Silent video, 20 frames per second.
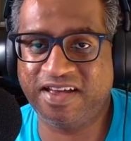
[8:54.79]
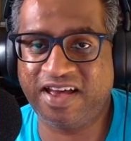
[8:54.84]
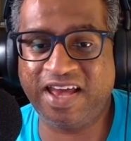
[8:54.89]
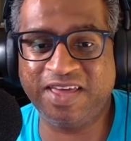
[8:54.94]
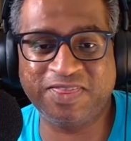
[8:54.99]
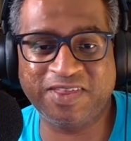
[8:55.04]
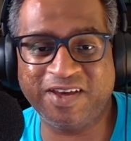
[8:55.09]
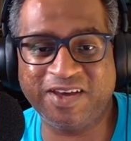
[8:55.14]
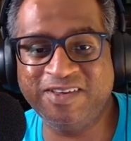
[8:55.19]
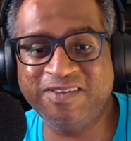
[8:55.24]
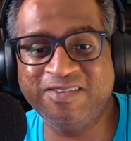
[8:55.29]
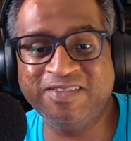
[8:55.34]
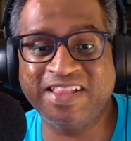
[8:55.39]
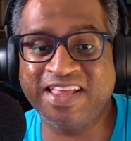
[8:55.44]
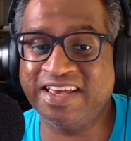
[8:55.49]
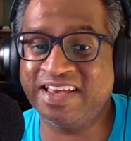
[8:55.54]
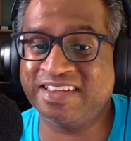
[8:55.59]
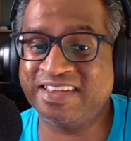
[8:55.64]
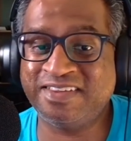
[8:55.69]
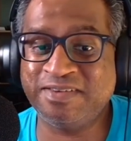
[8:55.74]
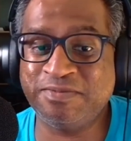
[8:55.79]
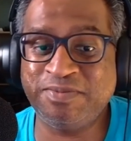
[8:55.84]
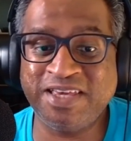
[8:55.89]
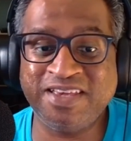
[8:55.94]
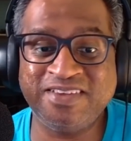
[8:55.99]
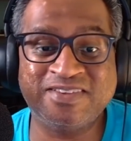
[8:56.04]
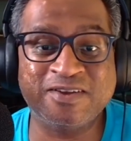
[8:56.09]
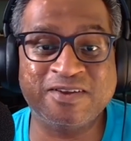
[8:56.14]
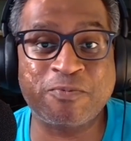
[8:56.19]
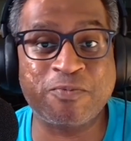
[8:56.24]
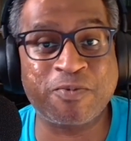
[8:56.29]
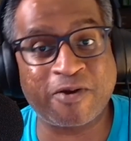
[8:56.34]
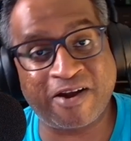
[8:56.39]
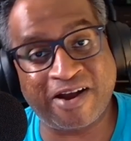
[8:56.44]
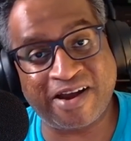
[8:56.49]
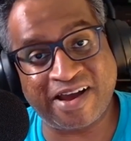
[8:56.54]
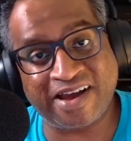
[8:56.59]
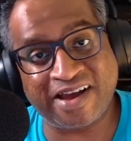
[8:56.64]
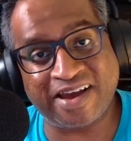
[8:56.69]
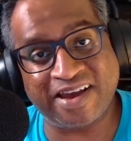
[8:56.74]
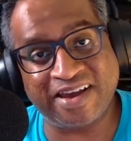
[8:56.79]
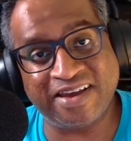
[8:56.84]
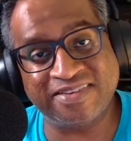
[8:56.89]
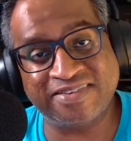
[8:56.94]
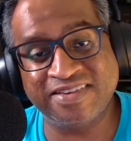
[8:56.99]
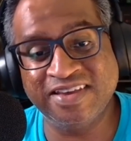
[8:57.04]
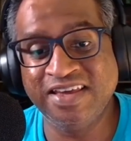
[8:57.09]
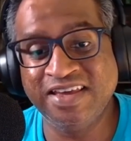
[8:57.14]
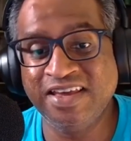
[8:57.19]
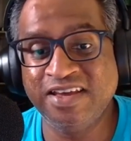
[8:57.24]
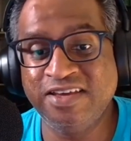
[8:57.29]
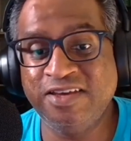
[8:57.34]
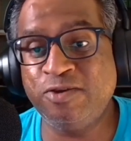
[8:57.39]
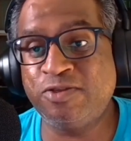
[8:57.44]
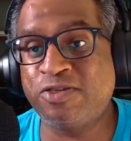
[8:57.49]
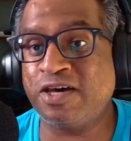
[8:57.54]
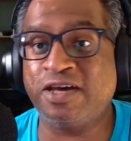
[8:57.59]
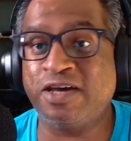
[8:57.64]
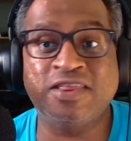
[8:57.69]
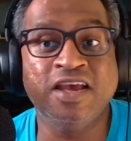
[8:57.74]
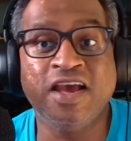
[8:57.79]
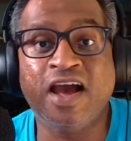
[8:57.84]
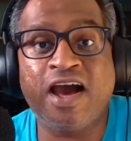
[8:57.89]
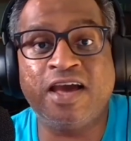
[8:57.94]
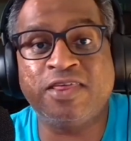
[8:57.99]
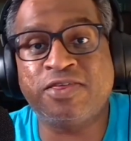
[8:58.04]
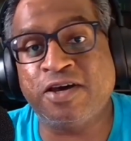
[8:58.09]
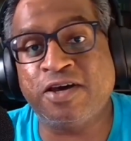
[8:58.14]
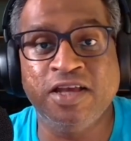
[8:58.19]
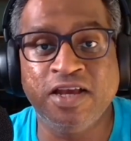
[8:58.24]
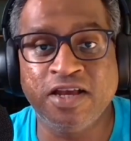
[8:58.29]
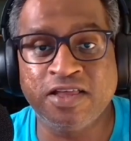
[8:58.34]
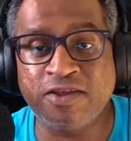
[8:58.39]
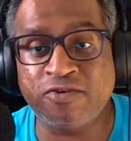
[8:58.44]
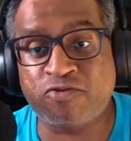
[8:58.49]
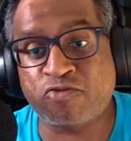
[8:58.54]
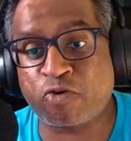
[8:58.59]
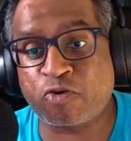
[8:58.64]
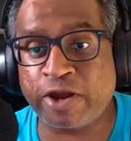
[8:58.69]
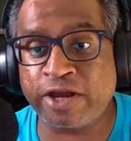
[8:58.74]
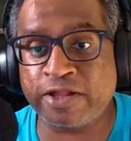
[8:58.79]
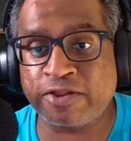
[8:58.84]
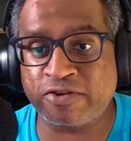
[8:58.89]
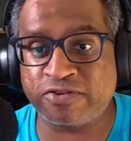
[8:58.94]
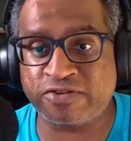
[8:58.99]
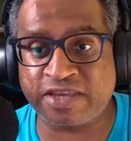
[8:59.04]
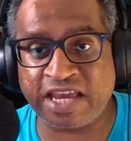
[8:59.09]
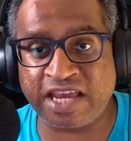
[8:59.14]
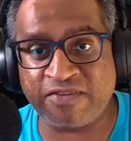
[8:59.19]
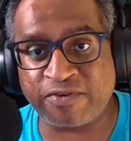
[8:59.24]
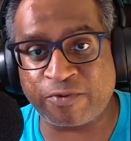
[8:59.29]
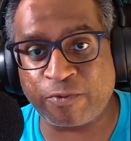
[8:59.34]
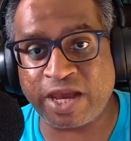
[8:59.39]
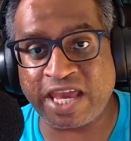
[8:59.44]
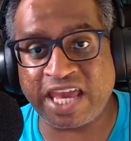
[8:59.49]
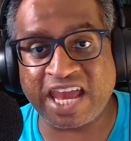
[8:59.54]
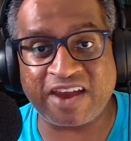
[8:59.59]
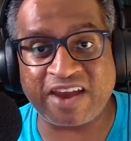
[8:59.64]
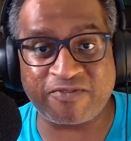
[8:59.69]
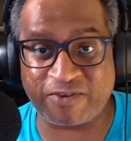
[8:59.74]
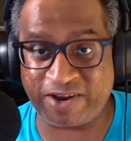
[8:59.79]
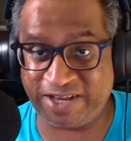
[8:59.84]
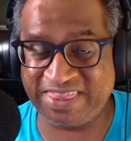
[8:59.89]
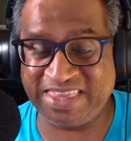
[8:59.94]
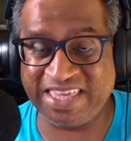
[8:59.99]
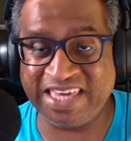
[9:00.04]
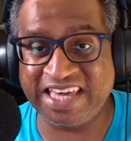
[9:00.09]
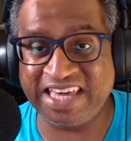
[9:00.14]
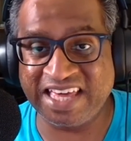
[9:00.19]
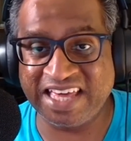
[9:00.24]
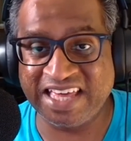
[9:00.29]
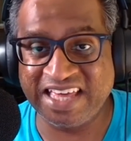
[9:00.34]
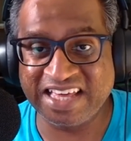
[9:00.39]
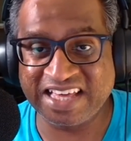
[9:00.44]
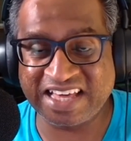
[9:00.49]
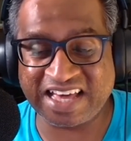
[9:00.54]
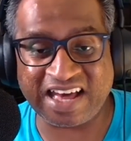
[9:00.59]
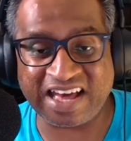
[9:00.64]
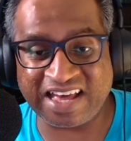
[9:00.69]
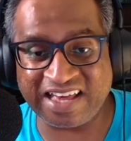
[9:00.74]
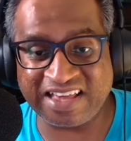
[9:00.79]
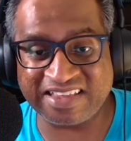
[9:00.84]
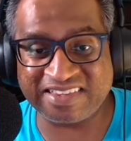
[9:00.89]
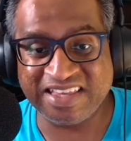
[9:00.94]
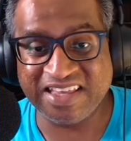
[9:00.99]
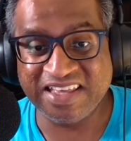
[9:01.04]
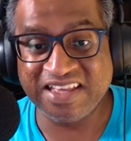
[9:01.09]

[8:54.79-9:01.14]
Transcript: I thought you liked to be surprised. I thought the trailers gave away everything, guys.